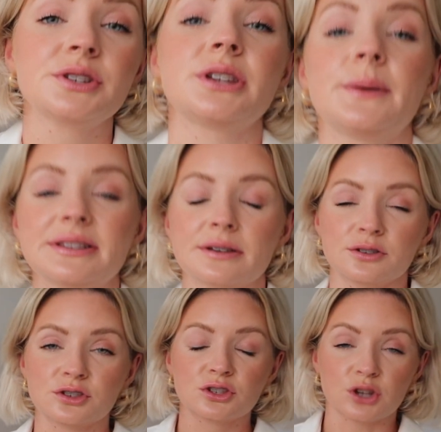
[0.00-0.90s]
so it's
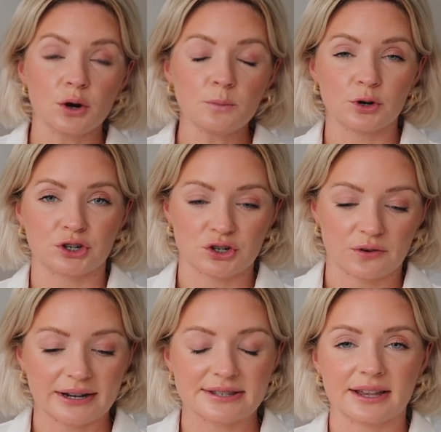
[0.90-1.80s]
so
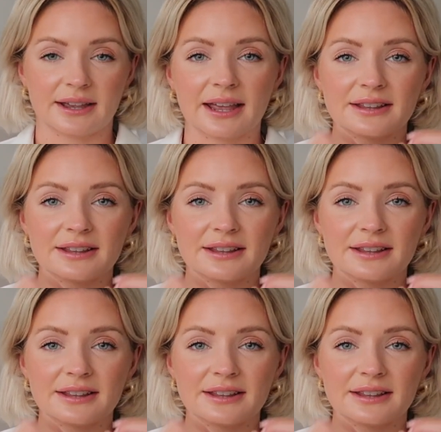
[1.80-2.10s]
moisturising.